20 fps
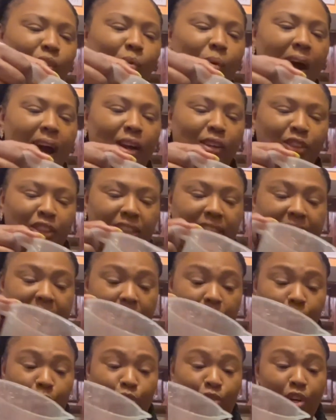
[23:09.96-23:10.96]
wow. She said
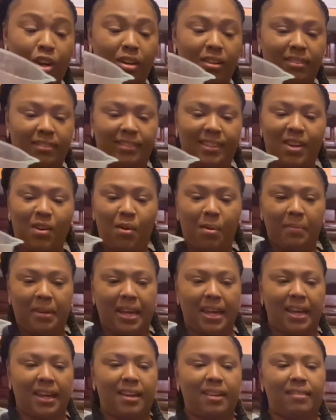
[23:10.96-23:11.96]
I'm drunk. No, I'm
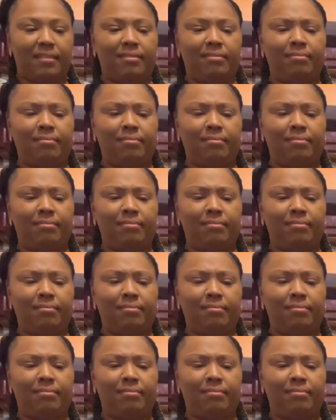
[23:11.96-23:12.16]
not.